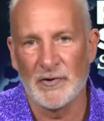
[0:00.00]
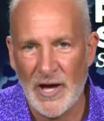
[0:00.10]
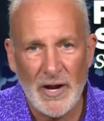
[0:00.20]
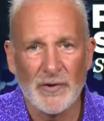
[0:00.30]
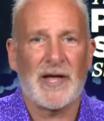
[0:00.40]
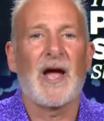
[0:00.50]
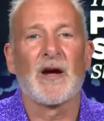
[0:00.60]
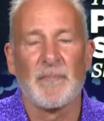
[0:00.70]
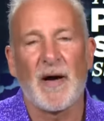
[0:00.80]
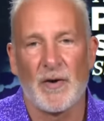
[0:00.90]
They don't care
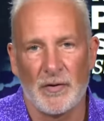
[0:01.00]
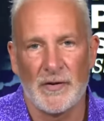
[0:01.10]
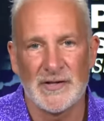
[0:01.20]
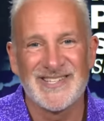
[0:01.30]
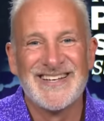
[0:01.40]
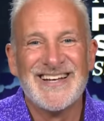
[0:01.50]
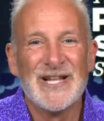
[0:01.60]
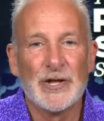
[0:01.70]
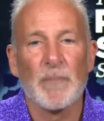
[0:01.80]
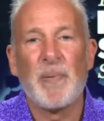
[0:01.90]
about all this.
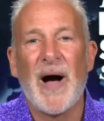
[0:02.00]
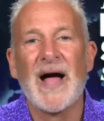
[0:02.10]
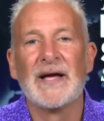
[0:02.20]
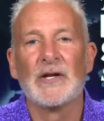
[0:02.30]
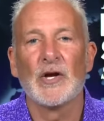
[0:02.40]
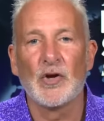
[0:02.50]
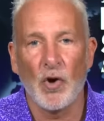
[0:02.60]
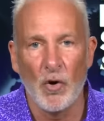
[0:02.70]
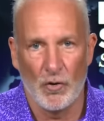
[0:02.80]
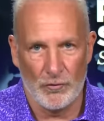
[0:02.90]
They're buying
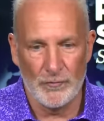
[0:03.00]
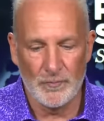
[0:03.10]
gold.